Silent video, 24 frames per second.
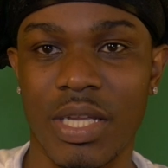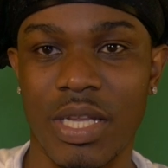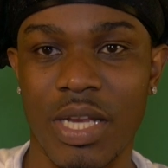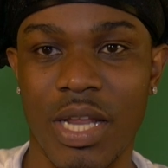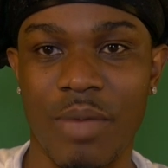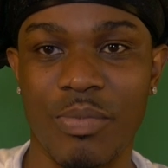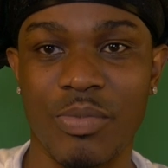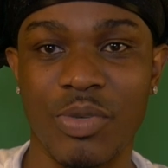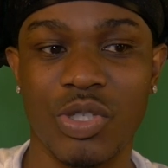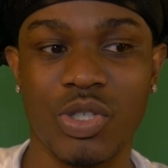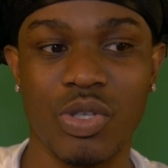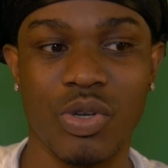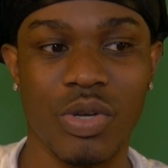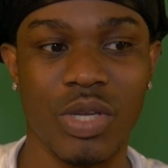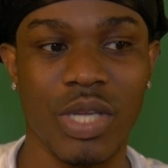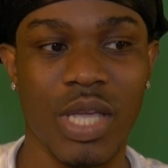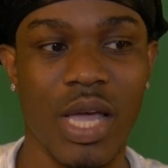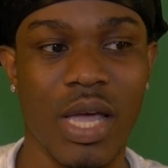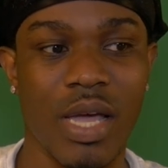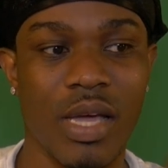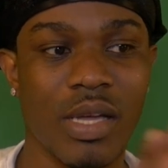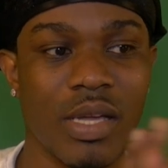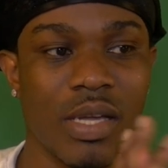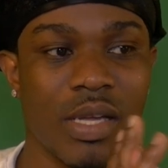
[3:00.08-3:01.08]
and I'm gonna show
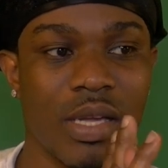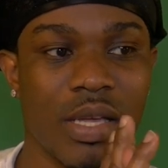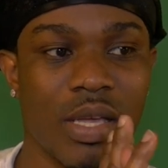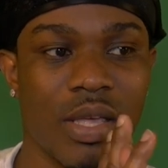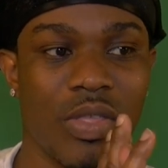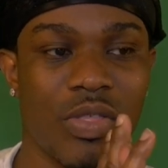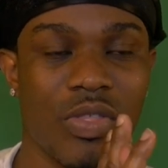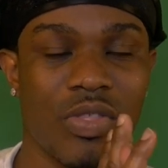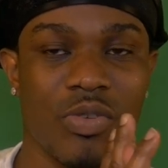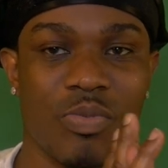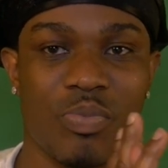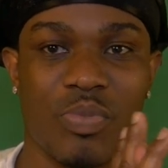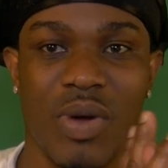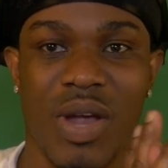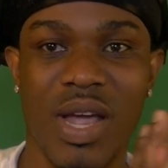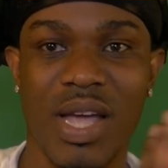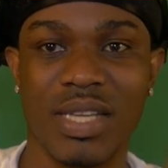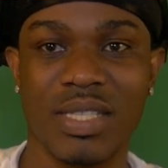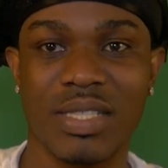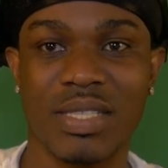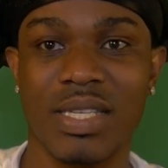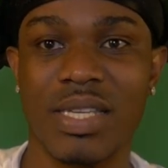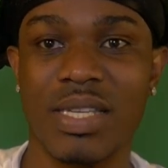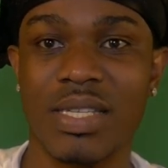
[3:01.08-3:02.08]
y'all the
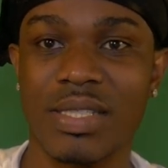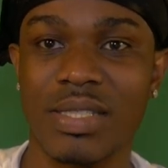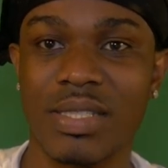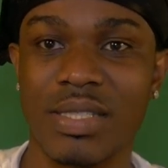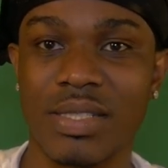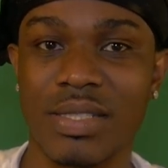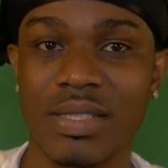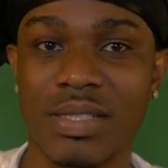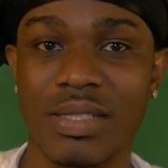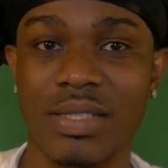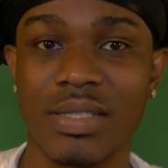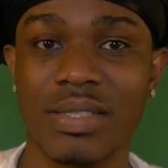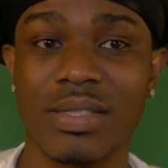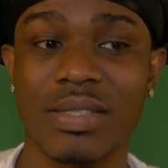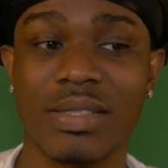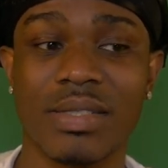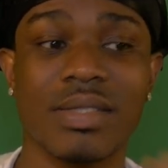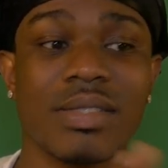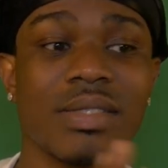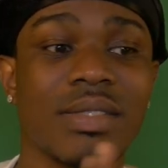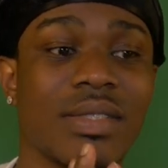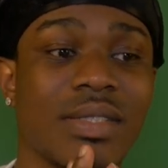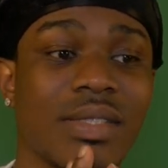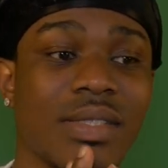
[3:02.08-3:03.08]
process
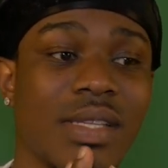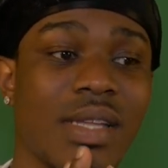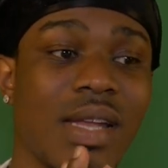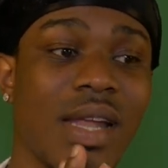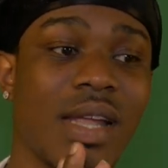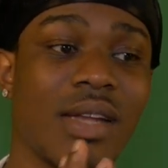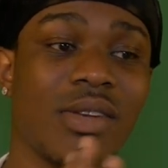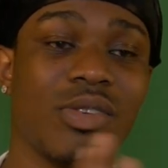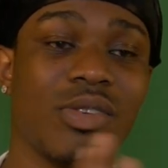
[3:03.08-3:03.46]
that I